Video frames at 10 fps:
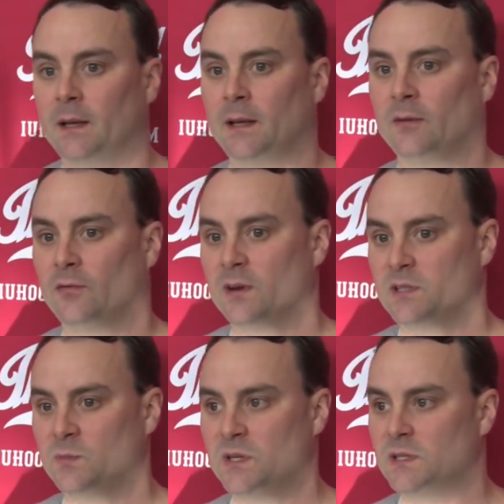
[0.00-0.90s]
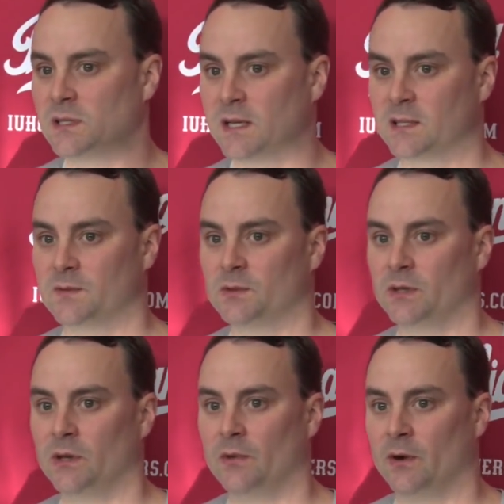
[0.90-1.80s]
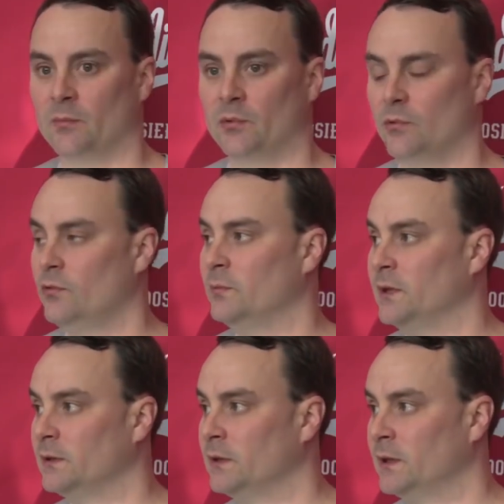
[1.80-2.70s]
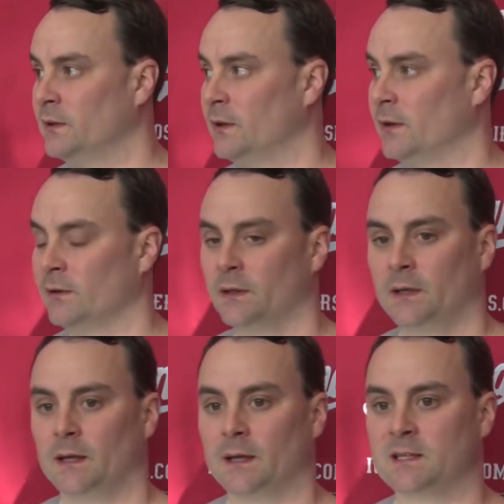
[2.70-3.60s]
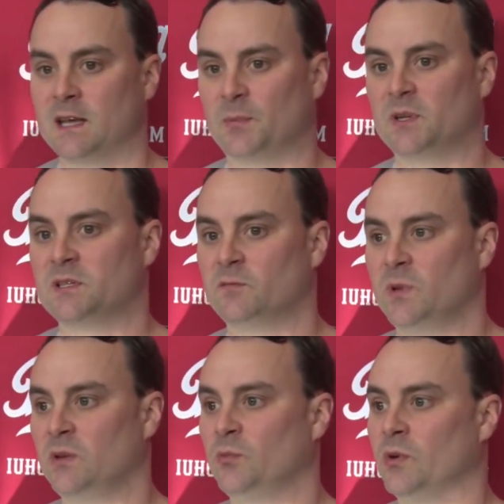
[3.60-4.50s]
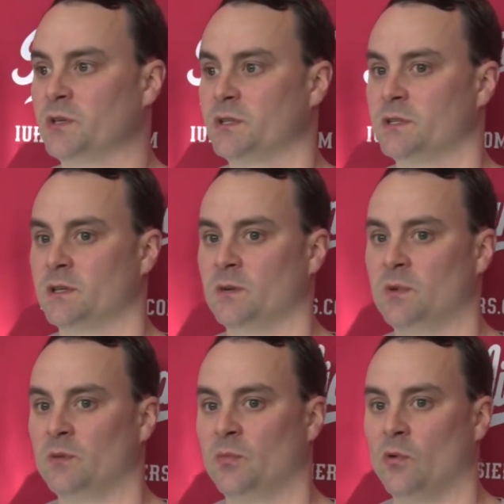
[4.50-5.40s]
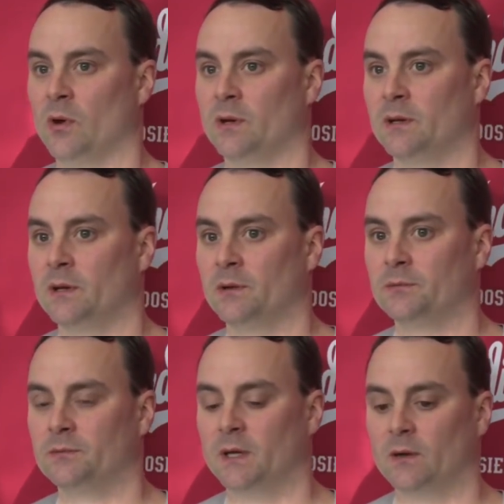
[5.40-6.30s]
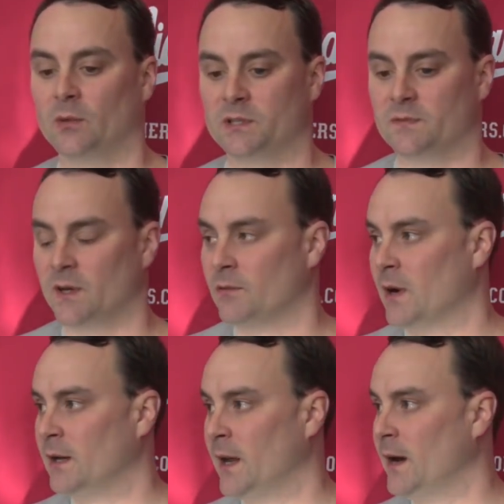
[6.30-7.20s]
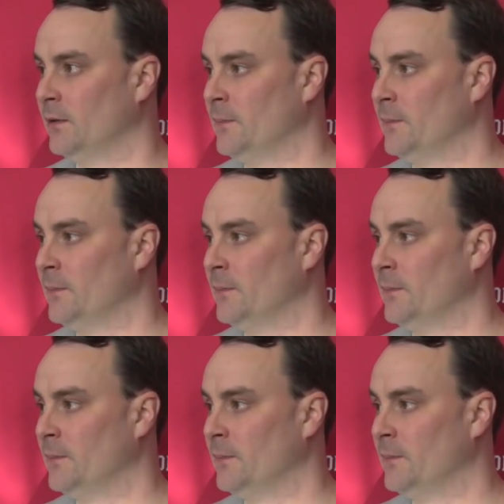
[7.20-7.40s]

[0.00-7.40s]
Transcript: And for us to be successful, you know, their improvement and their acceptance of being pushed is going to be important. You know, what you've done right now